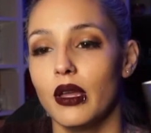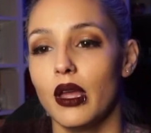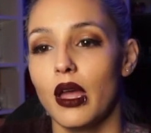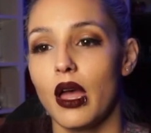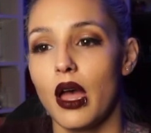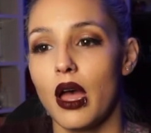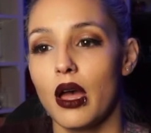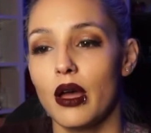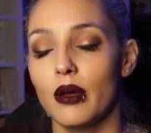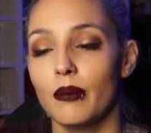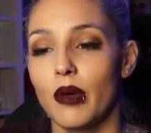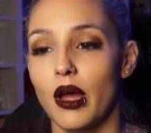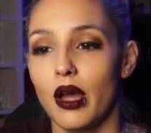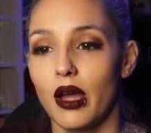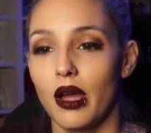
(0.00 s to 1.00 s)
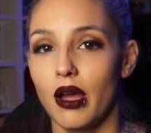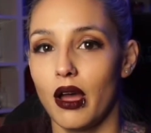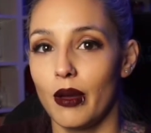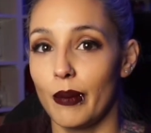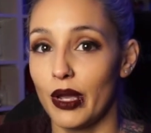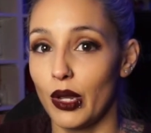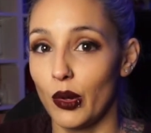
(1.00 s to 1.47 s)
on
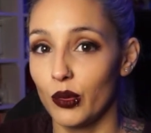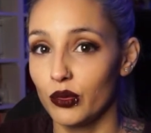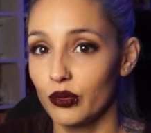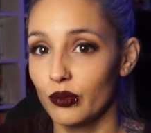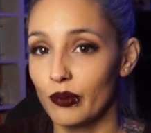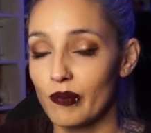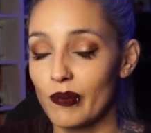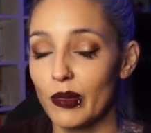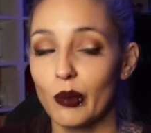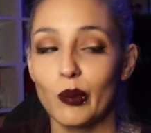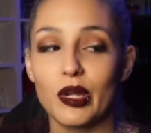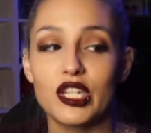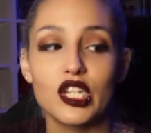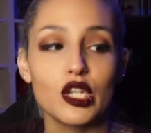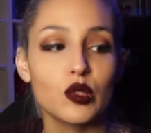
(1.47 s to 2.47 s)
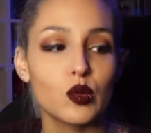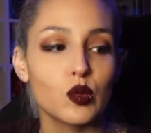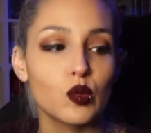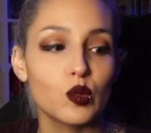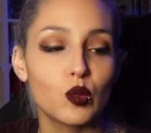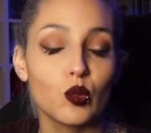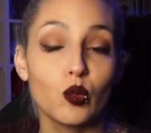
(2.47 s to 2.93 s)
my own, which is
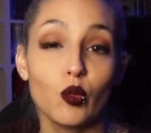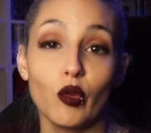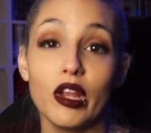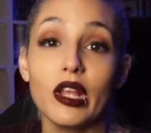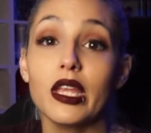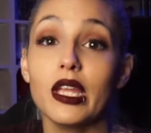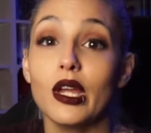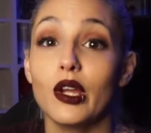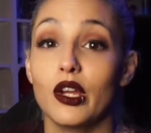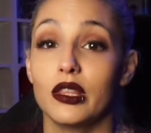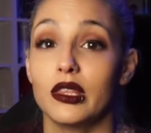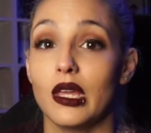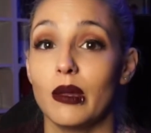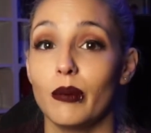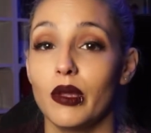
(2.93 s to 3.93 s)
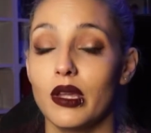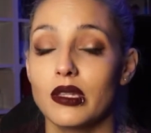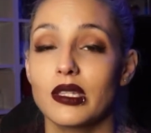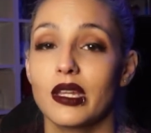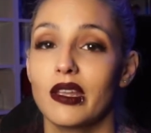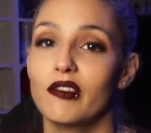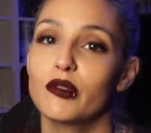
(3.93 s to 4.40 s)
really a good thing because
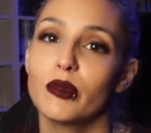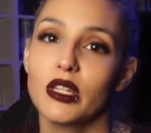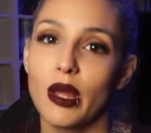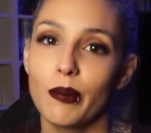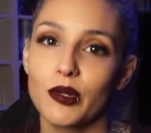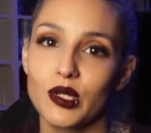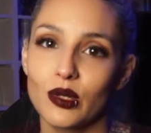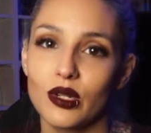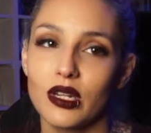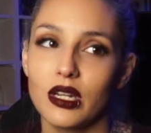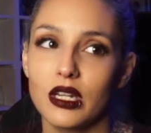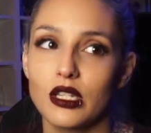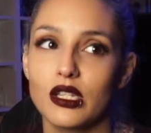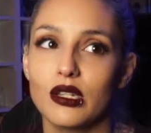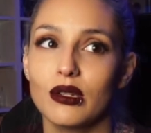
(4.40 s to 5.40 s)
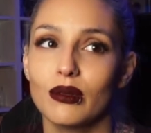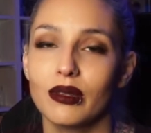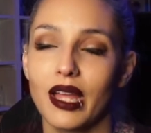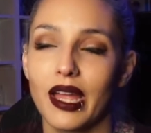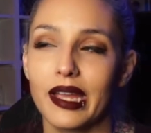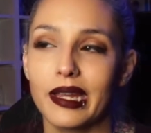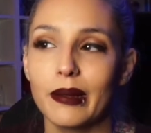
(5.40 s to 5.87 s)
that gives me an opportunity to
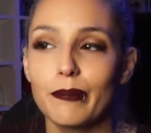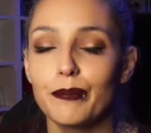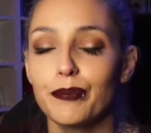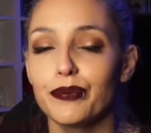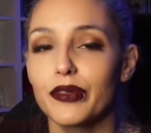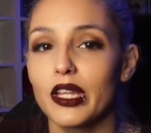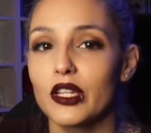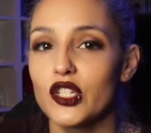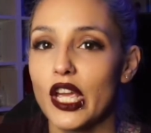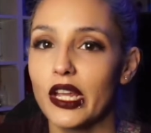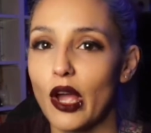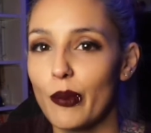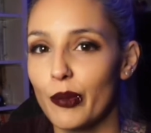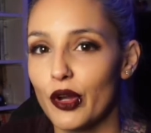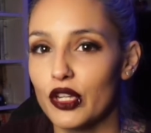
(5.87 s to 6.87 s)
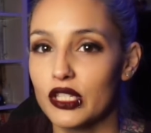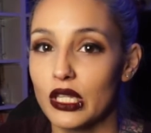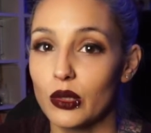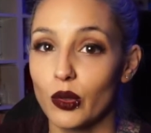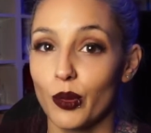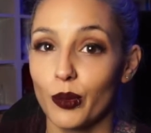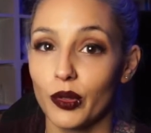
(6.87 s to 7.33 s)
like check out books that
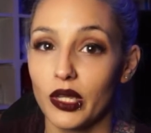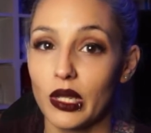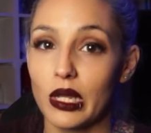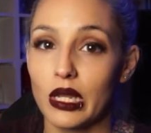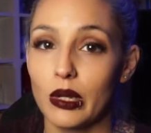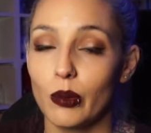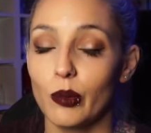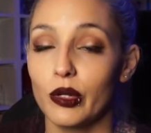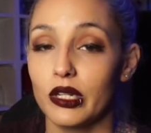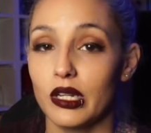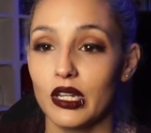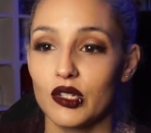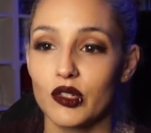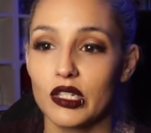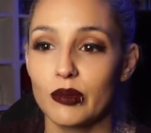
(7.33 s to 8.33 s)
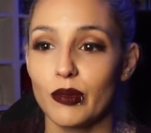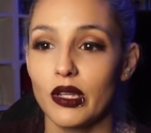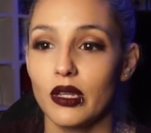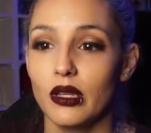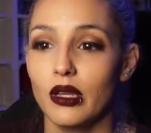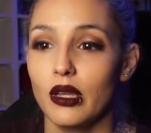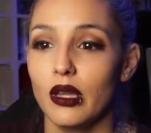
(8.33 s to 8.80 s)
normally wouldn't interest
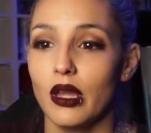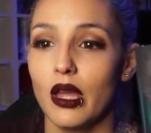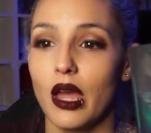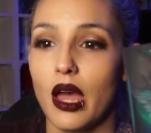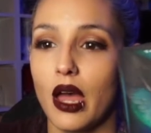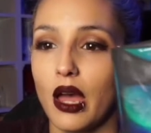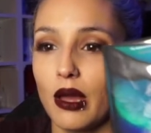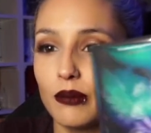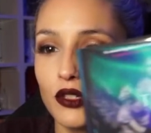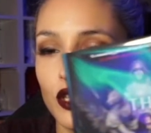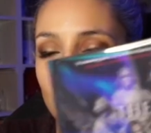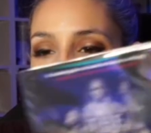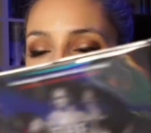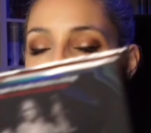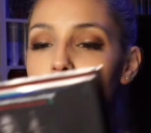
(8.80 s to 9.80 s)
me. Just